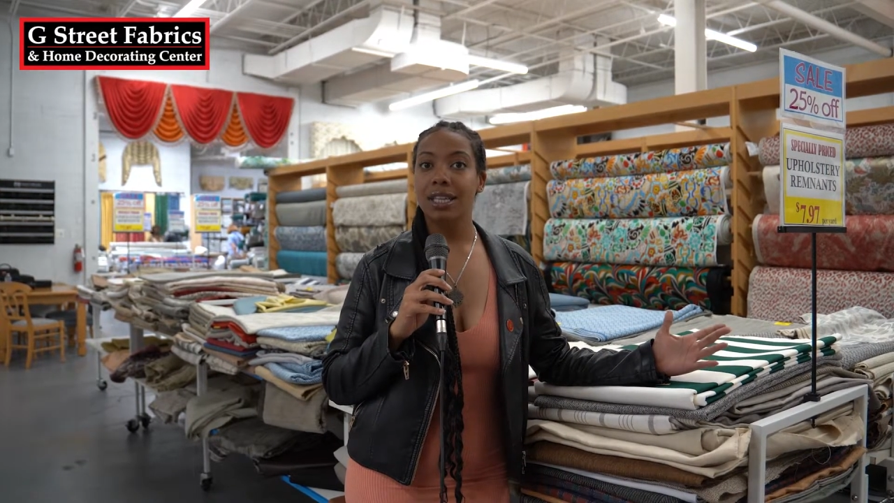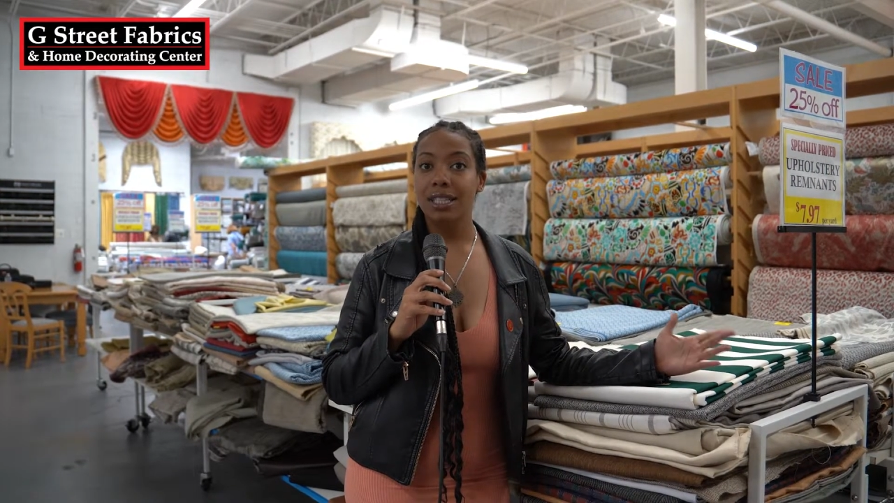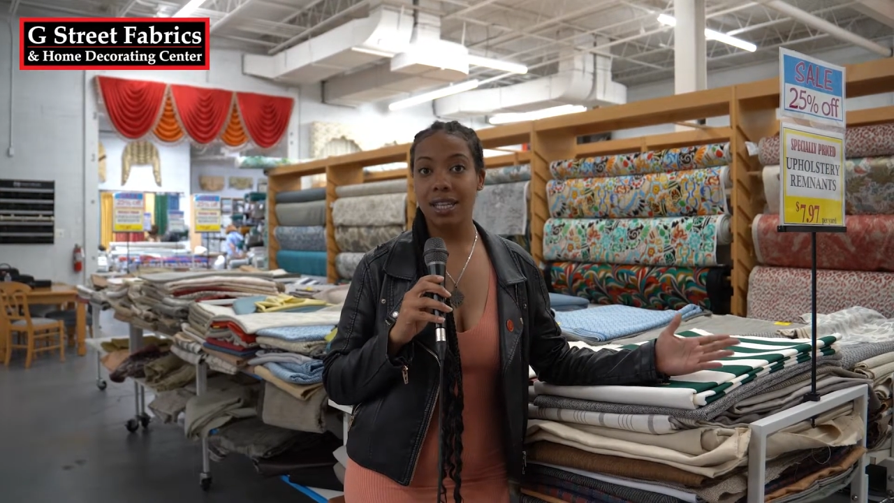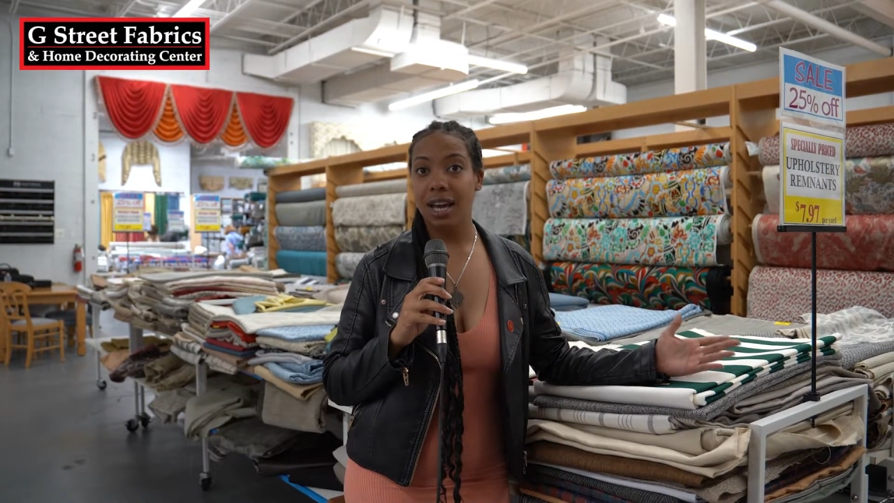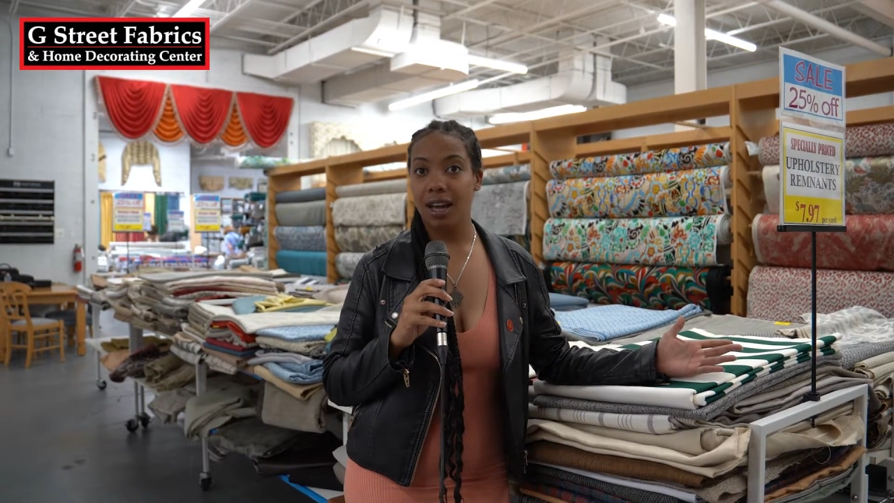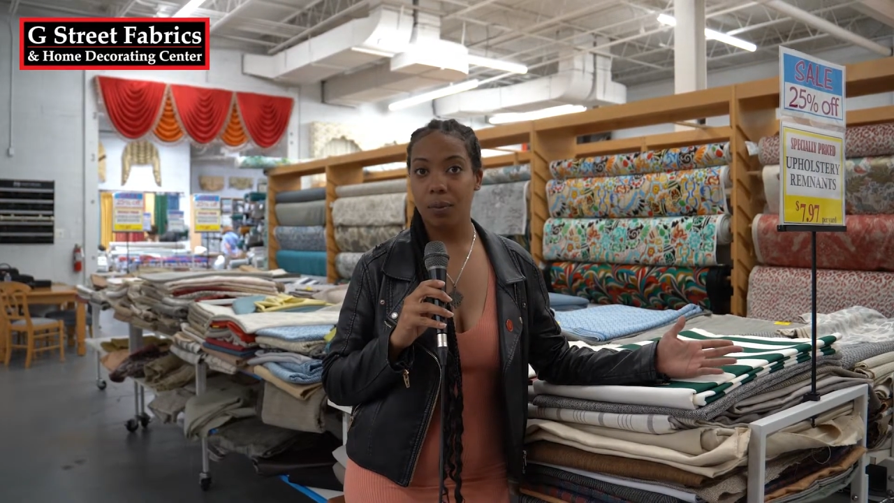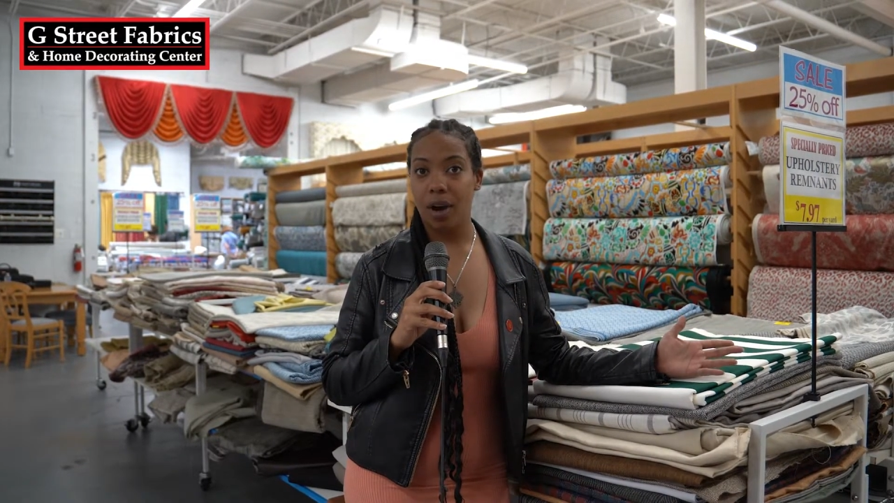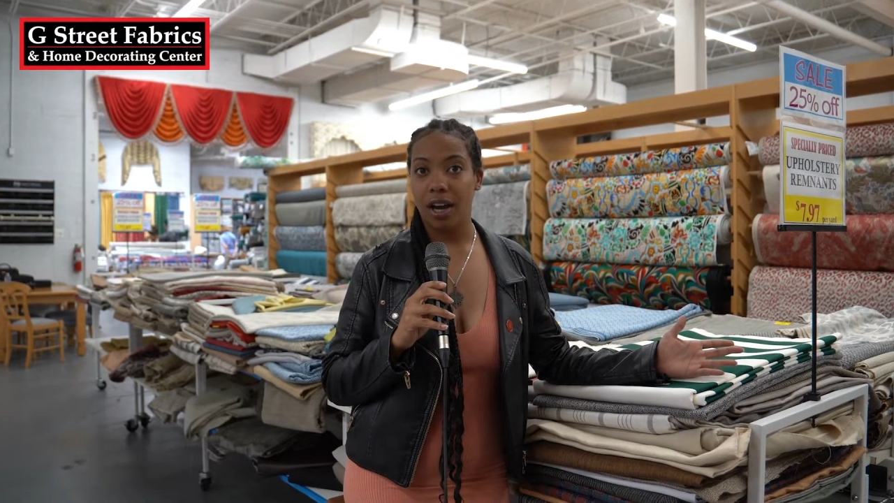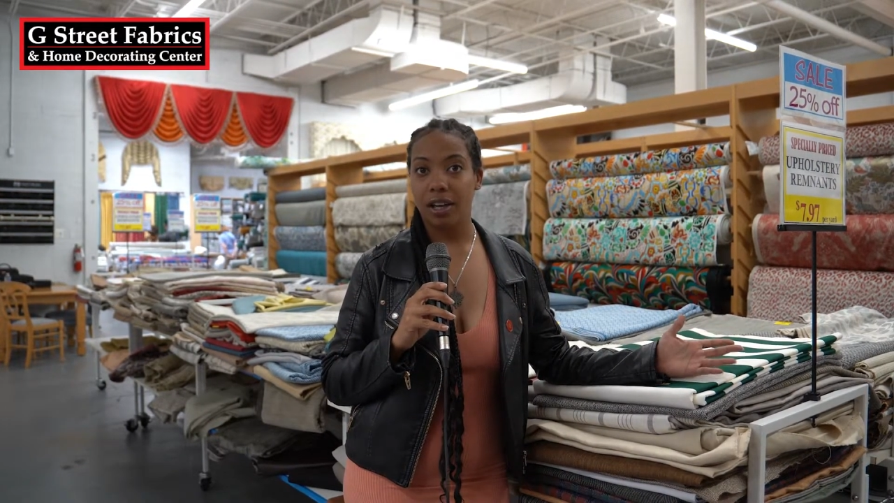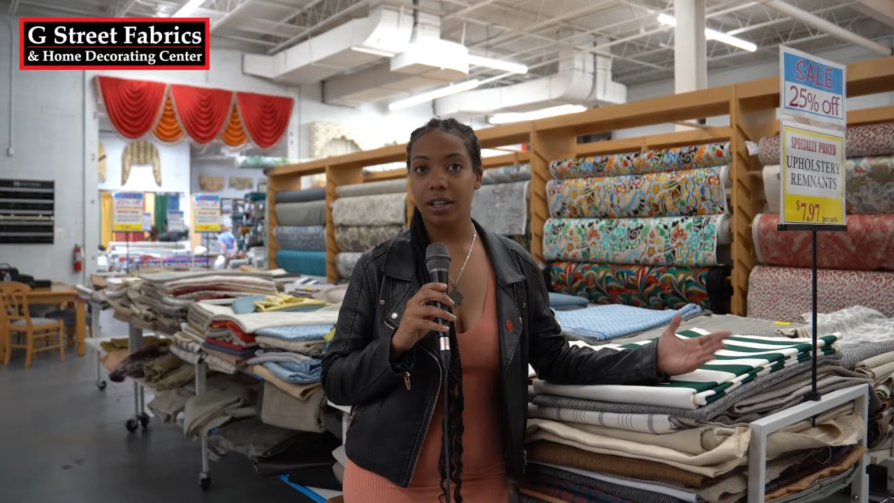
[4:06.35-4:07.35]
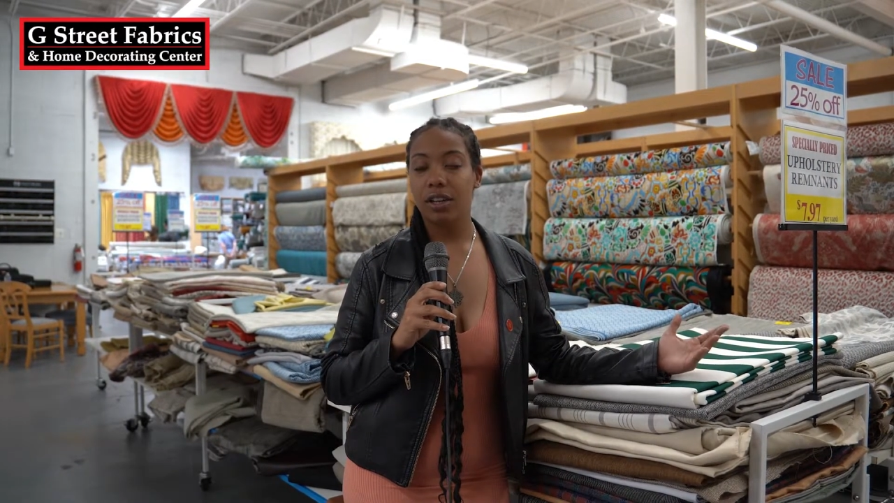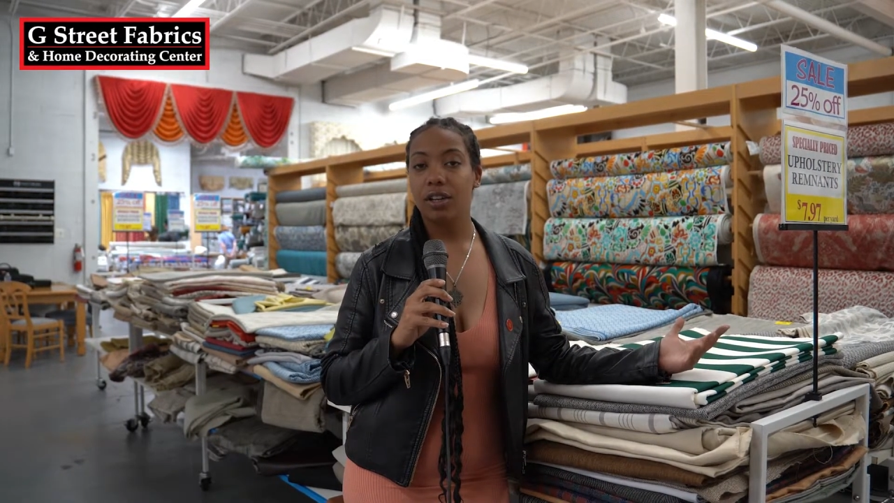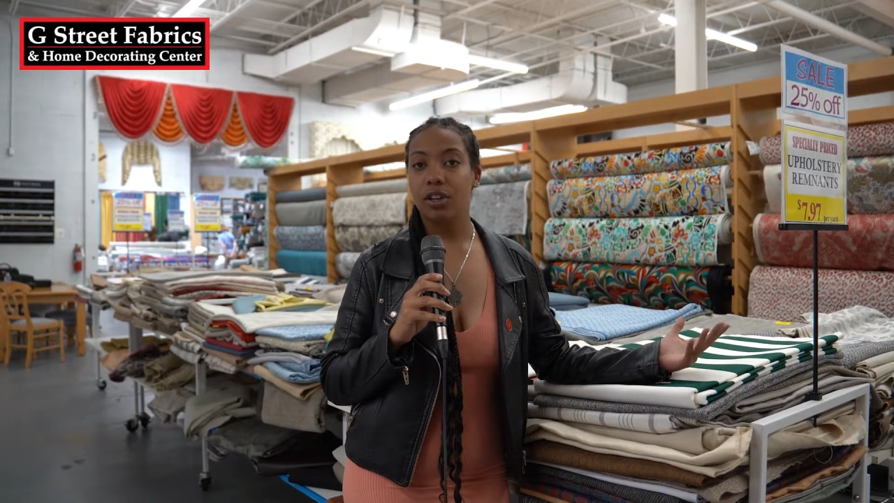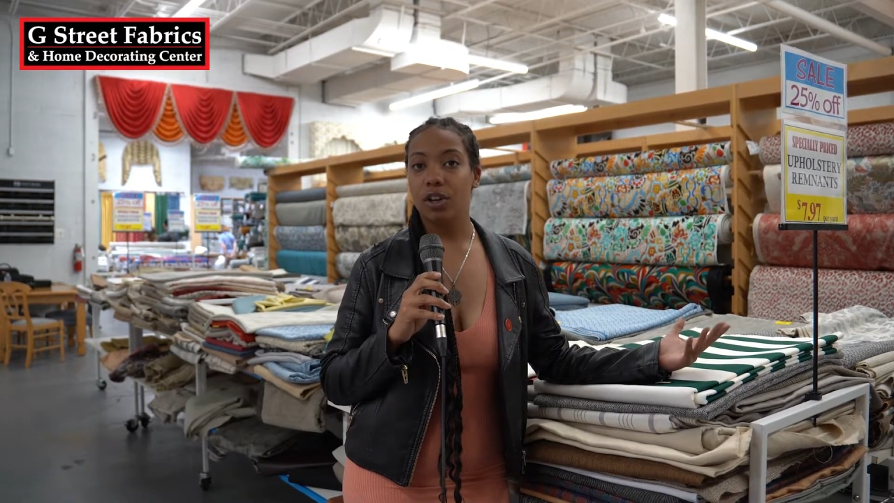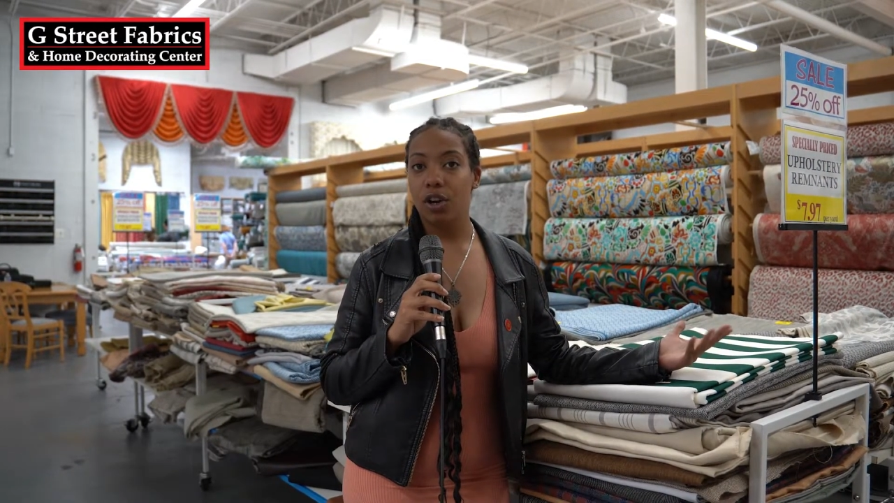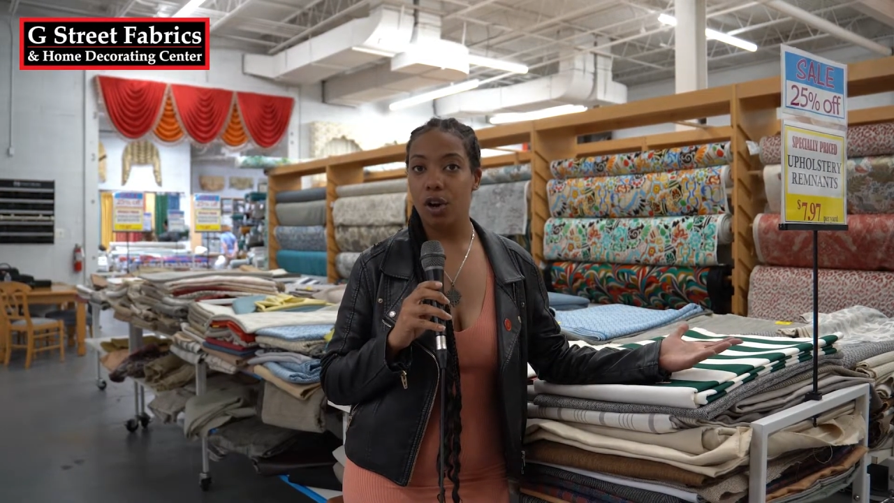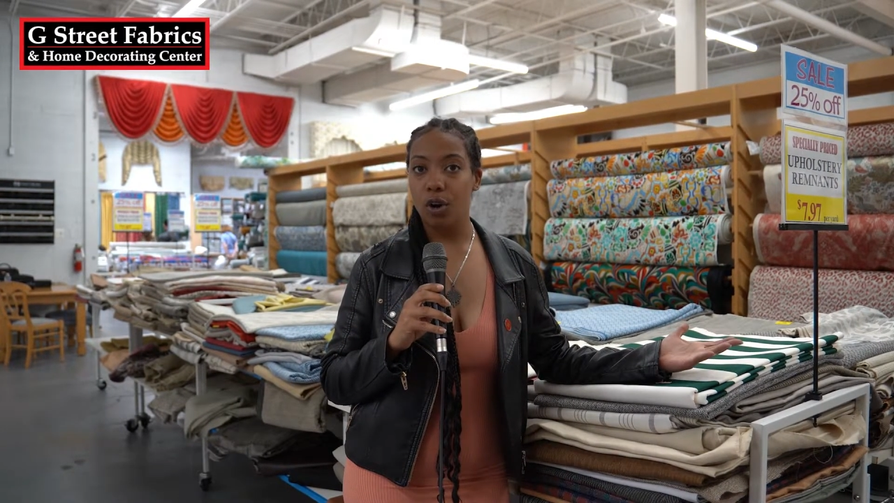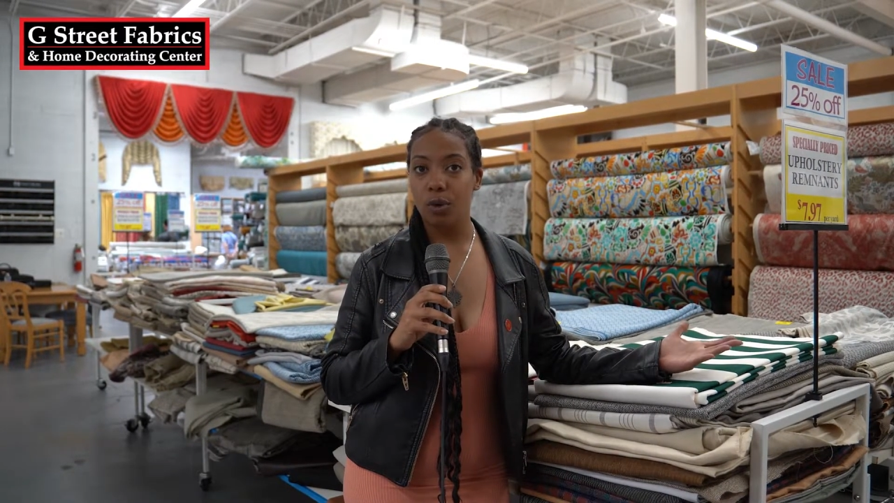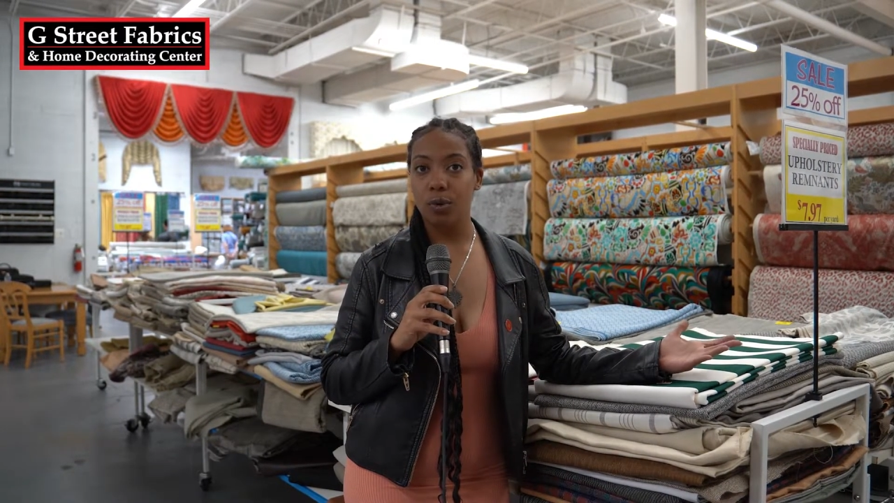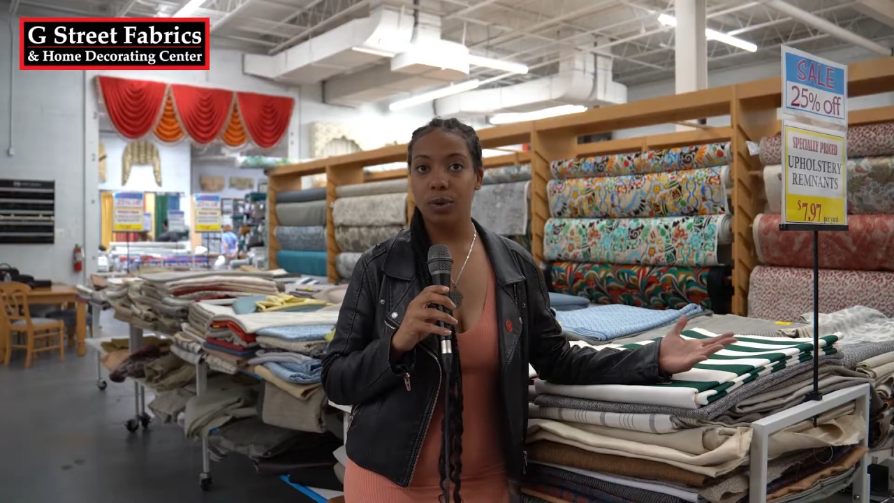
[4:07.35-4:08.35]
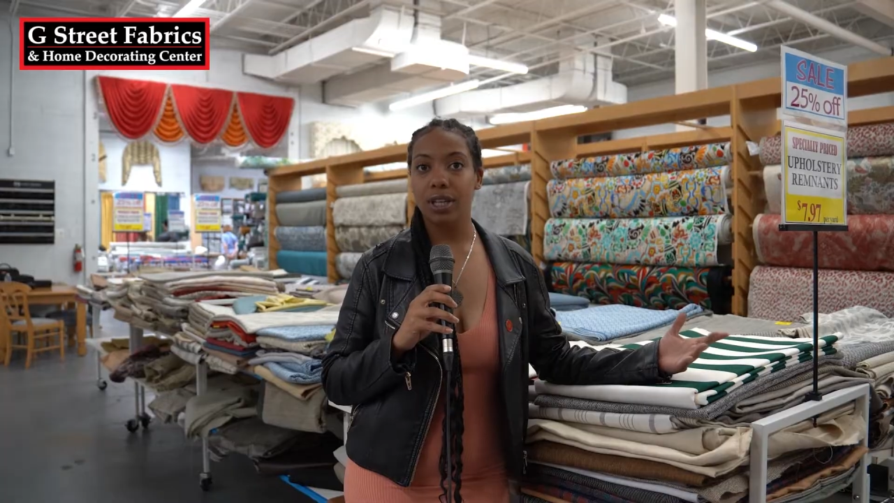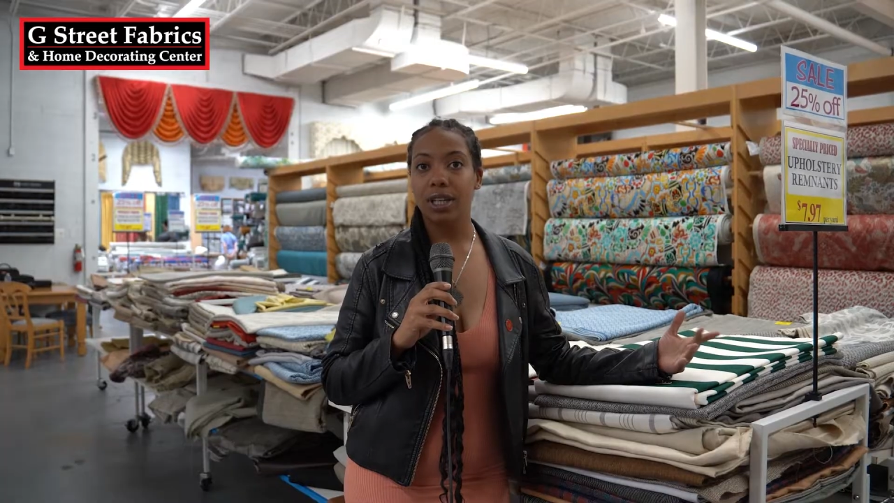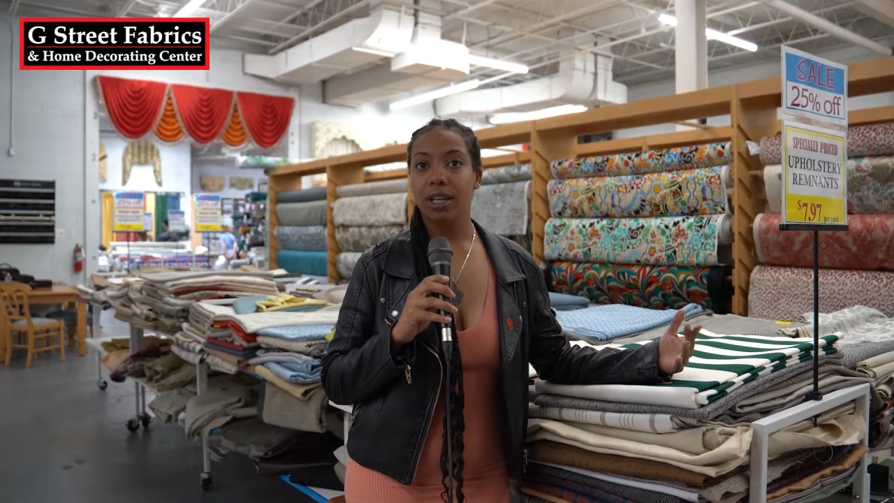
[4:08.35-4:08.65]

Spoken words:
DIY your own